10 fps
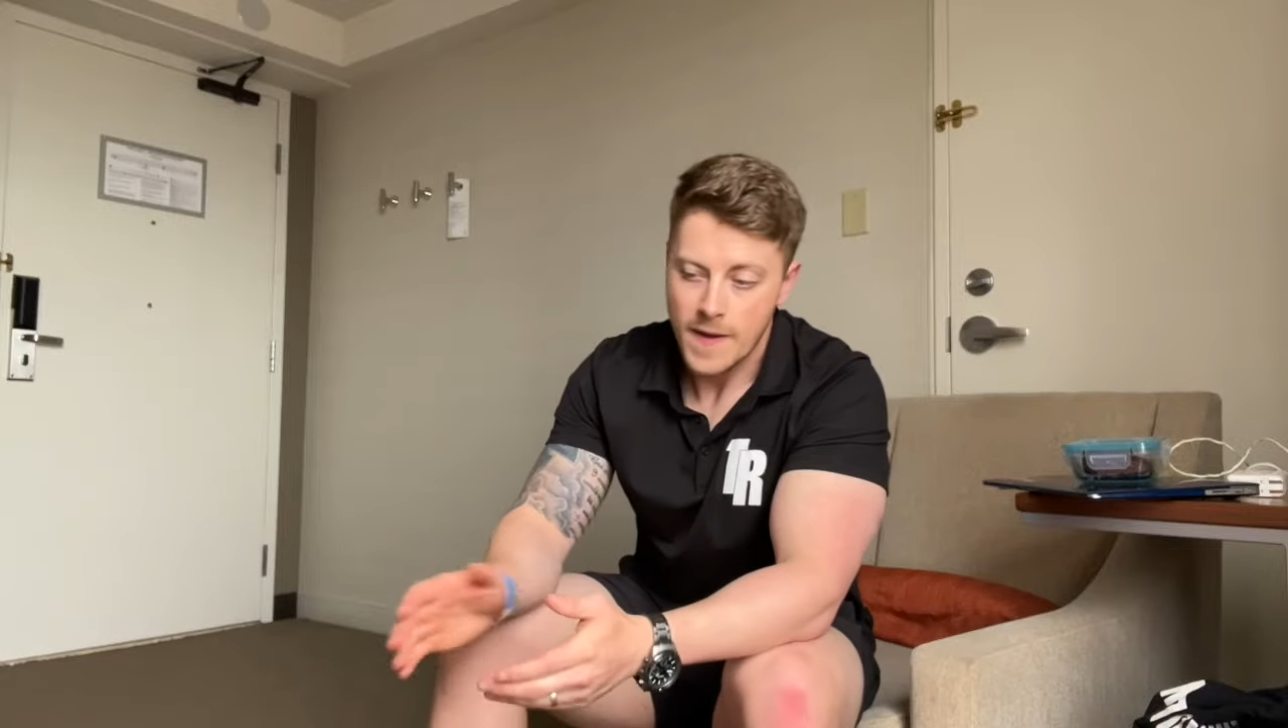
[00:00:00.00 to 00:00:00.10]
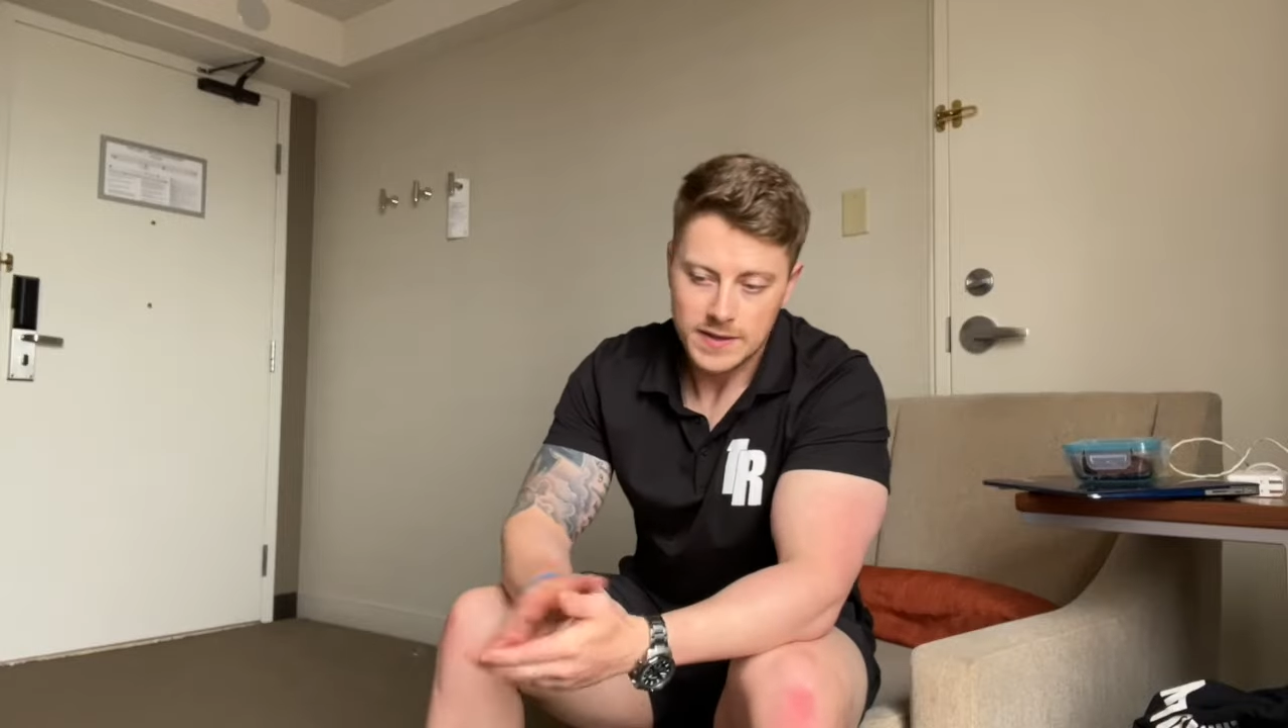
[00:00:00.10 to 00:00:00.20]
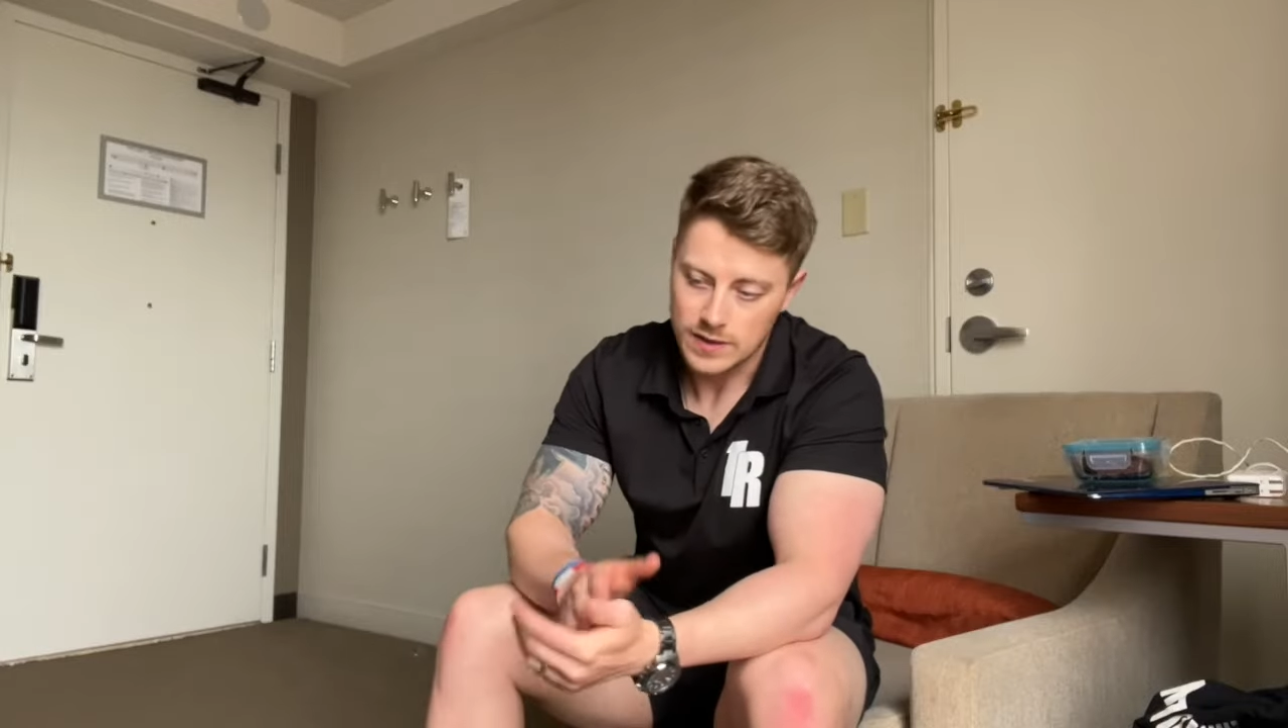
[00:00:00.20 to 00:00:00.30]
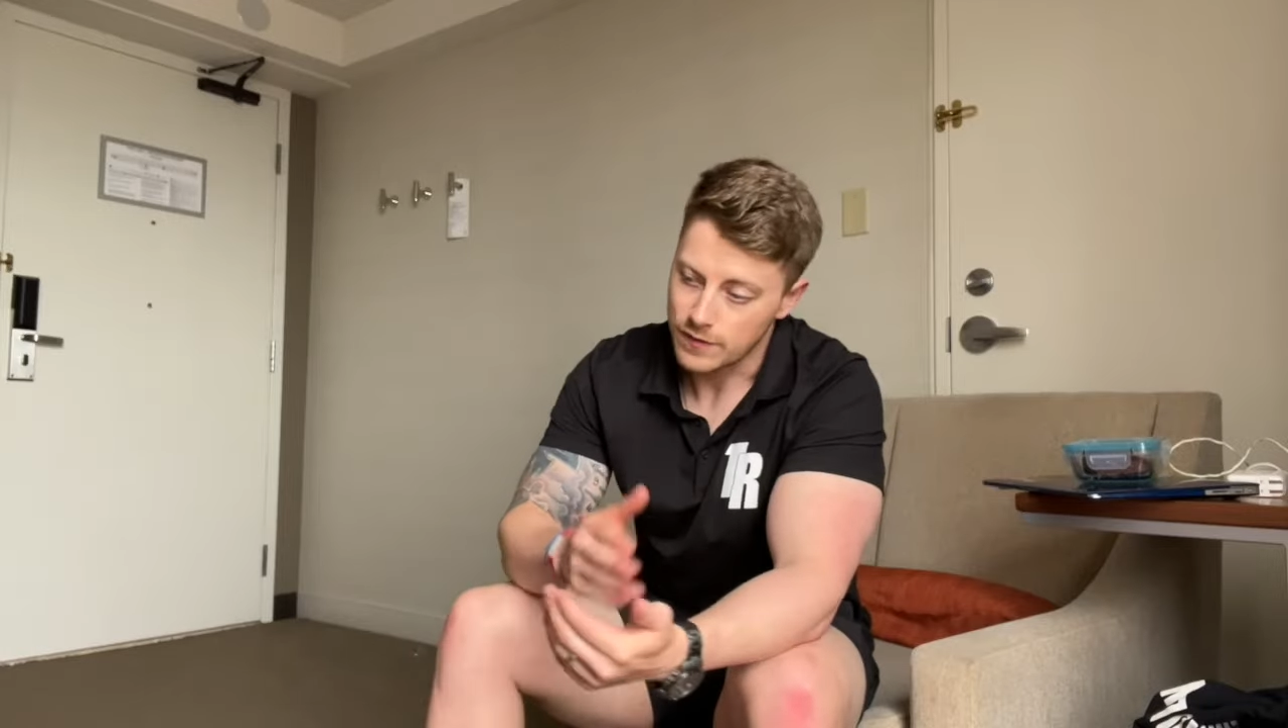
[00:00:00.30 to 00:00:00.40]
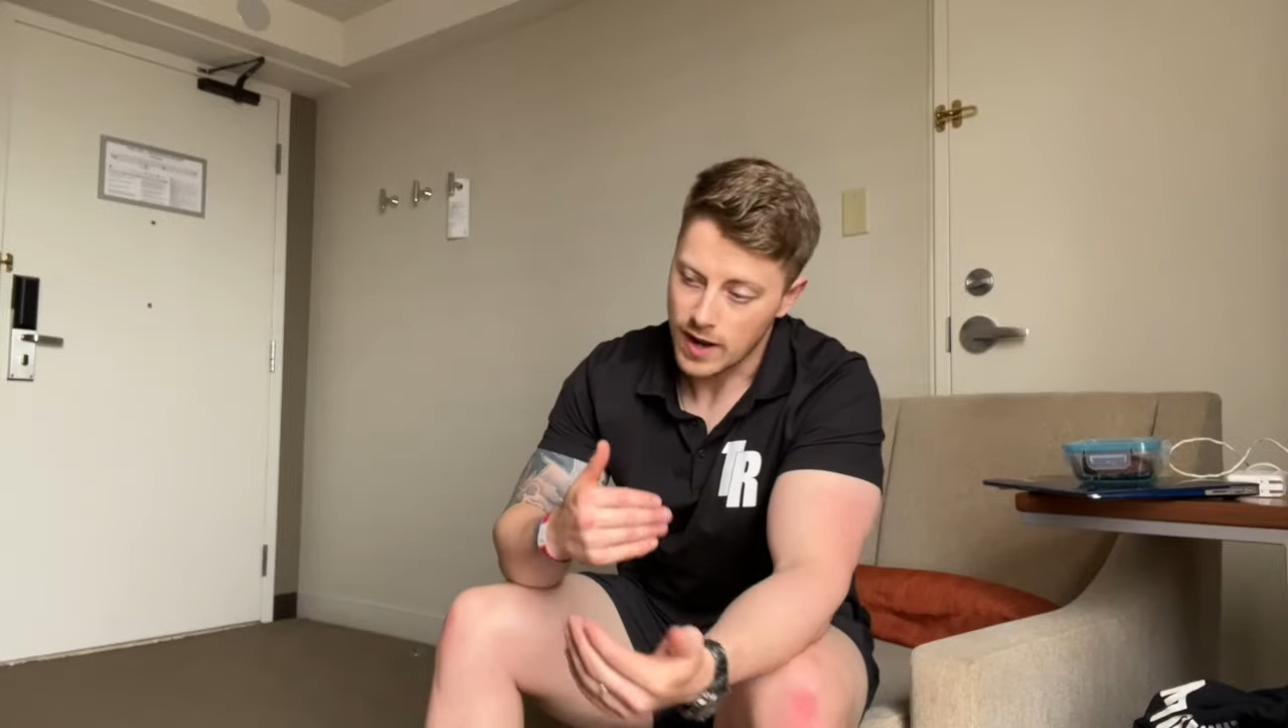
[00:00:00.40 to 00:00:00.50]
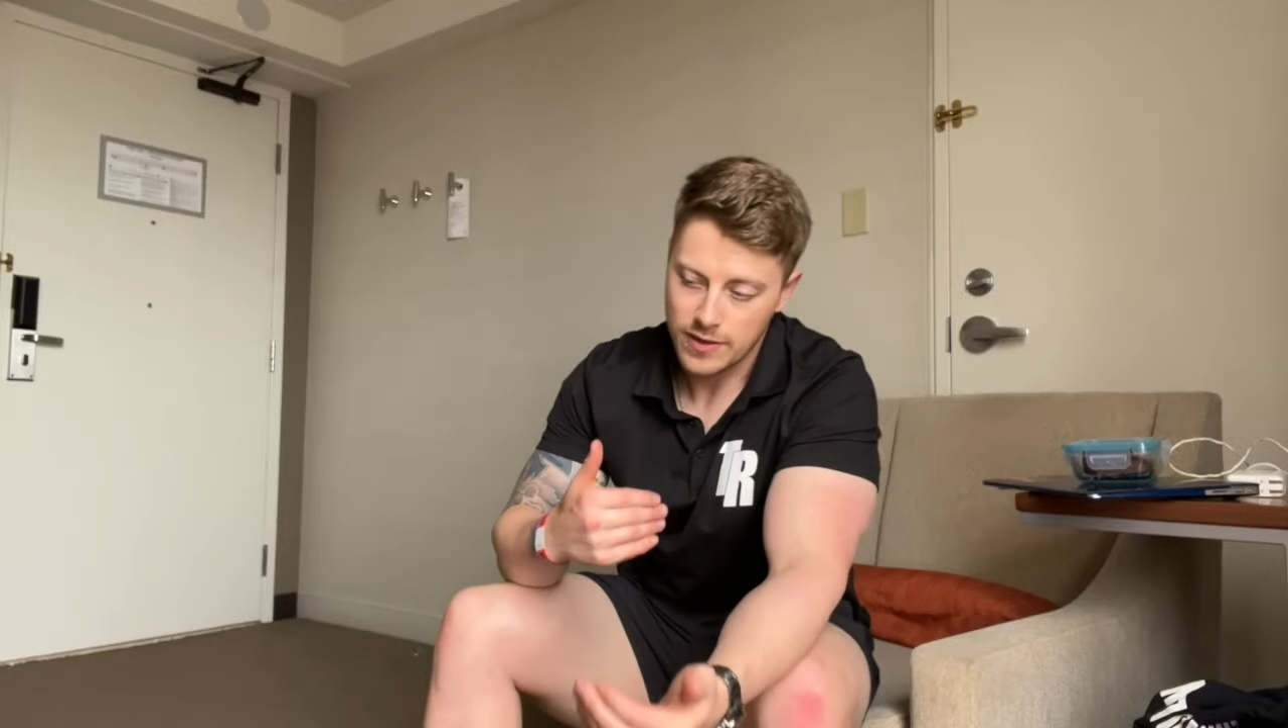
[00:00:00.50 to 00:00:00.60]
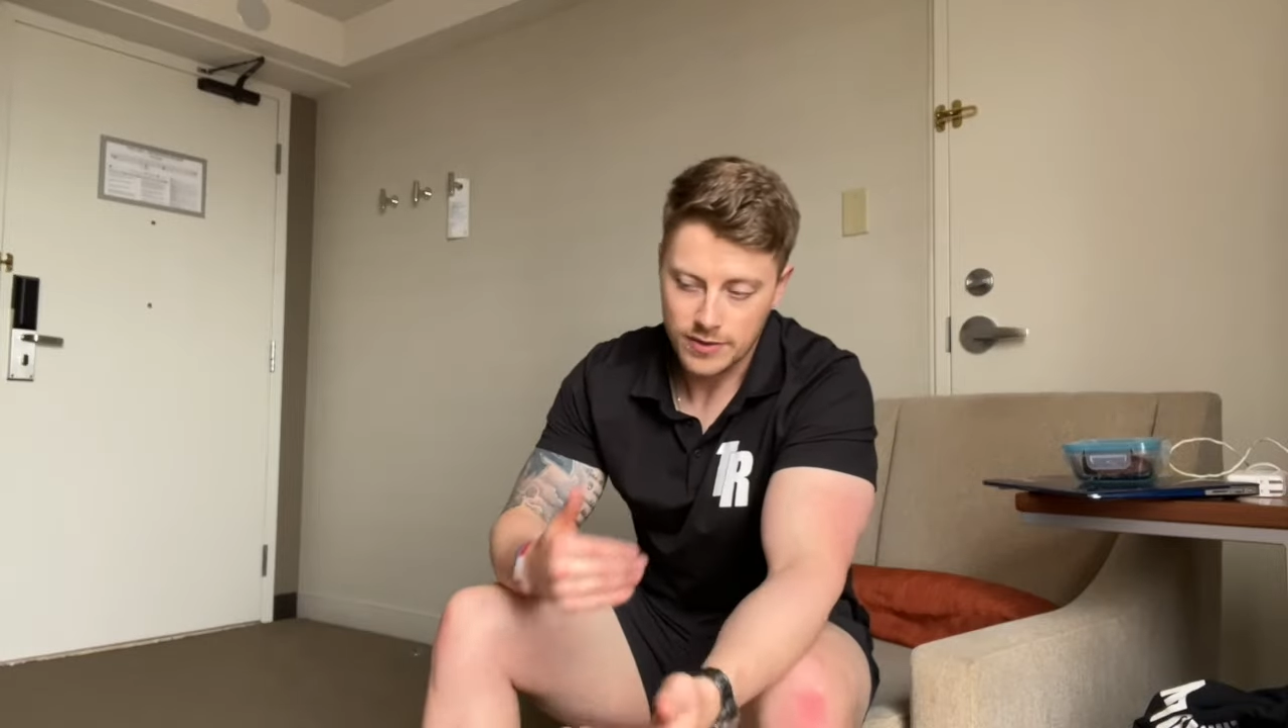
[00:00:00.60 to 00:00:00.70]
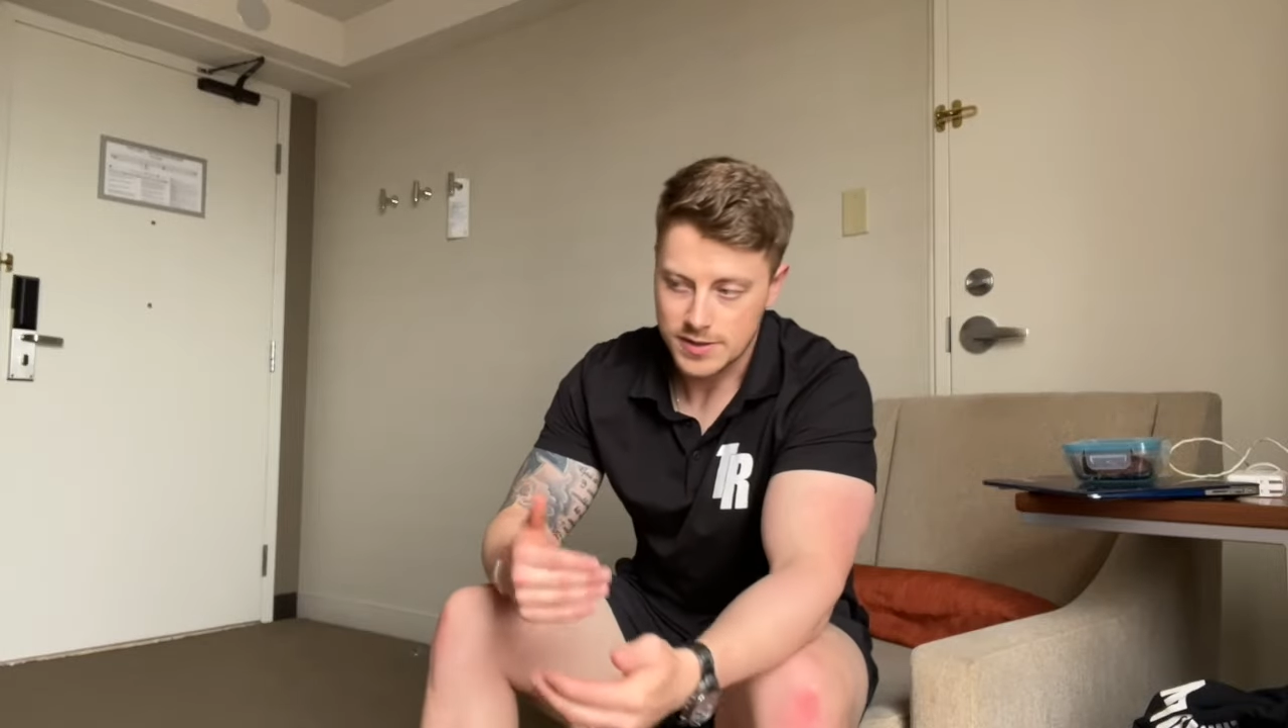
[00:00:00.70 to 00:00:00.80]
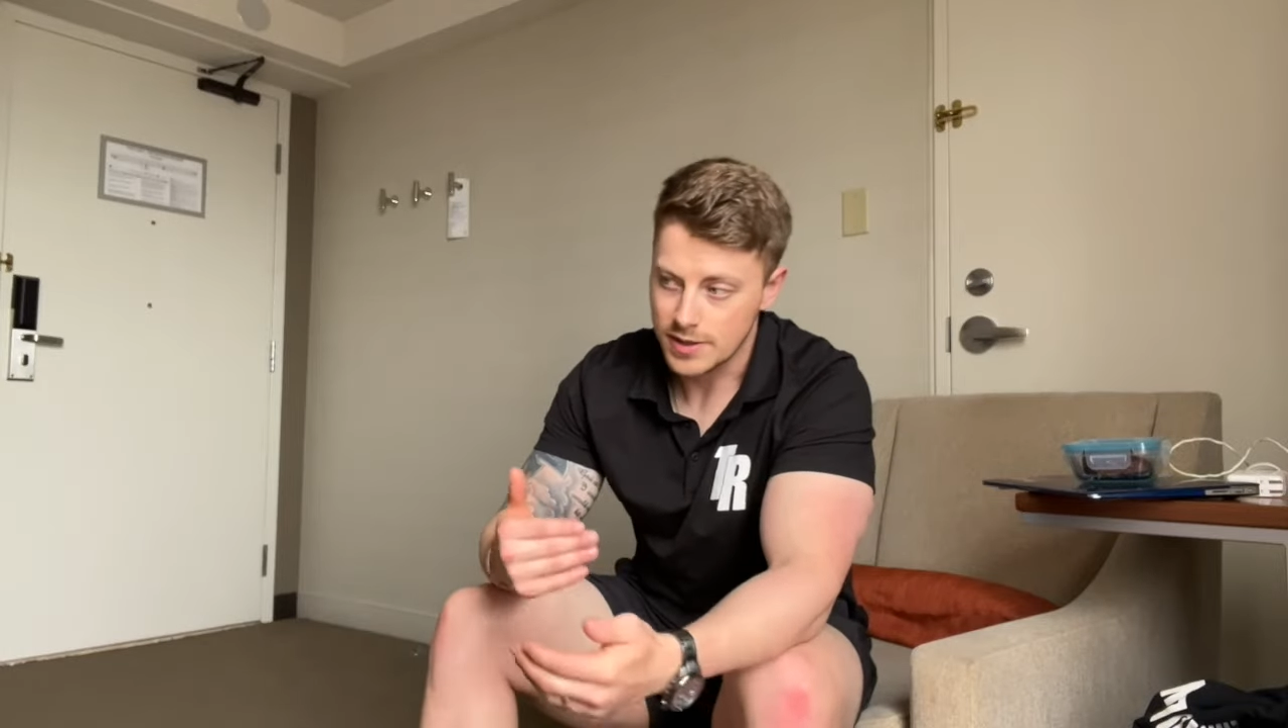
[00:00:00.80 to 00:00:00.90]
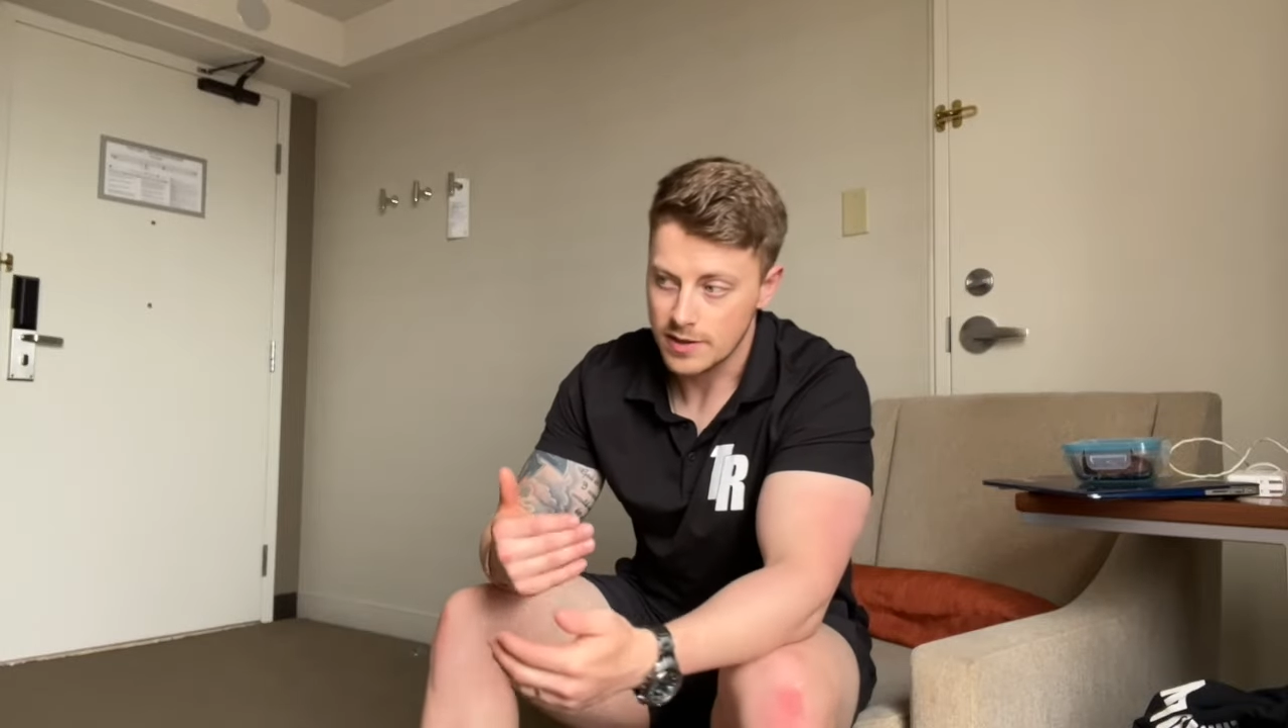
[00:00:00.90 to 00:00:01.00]
different
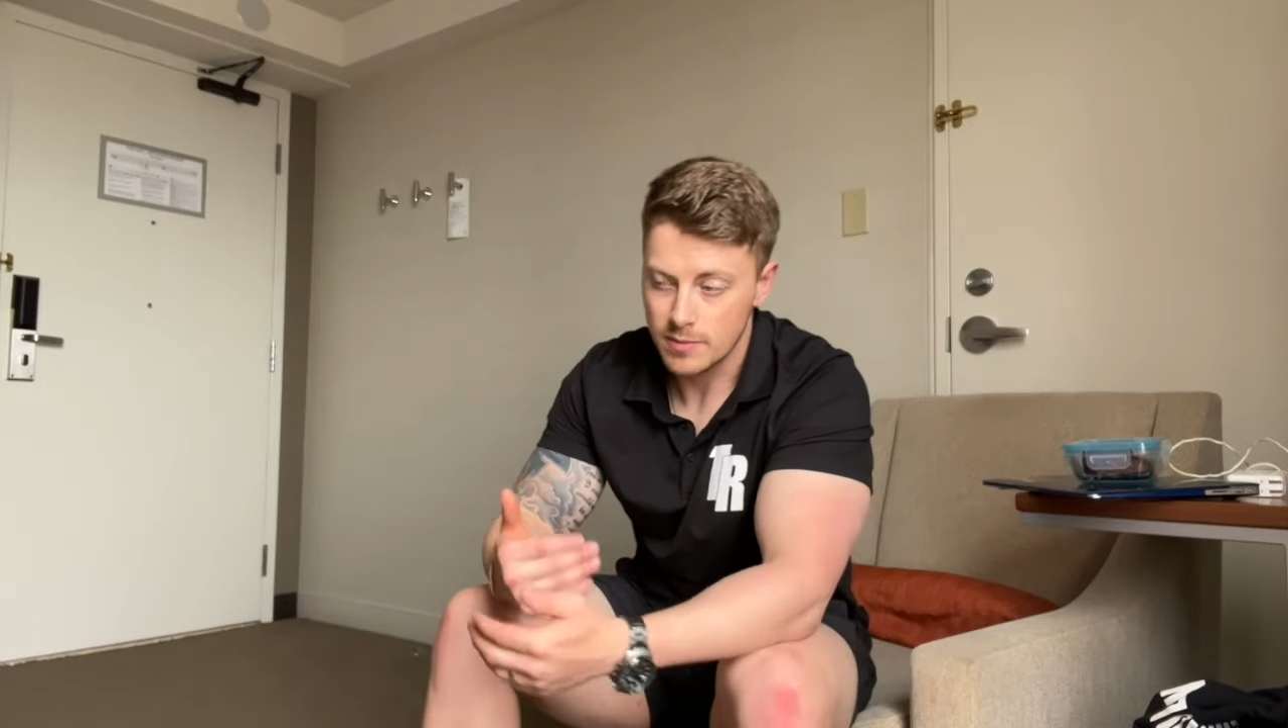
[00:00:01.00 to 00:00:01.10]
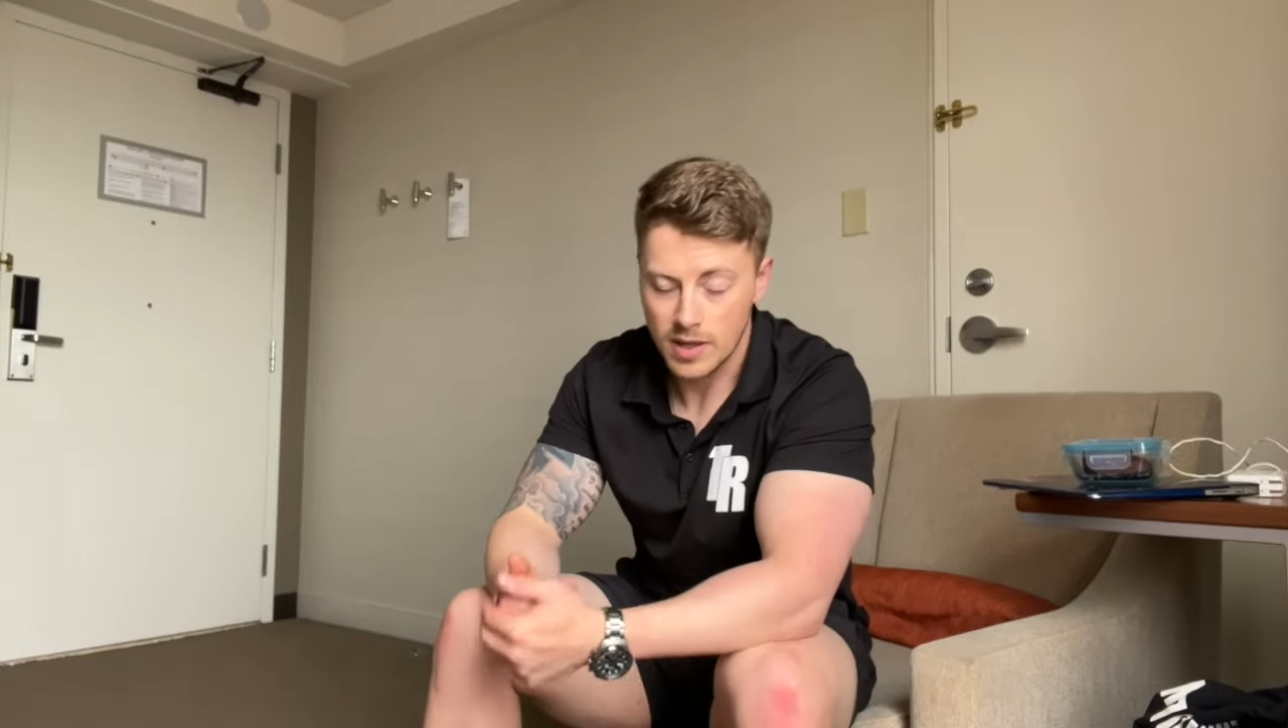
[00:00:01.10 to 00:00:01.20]
athletes you're gonna be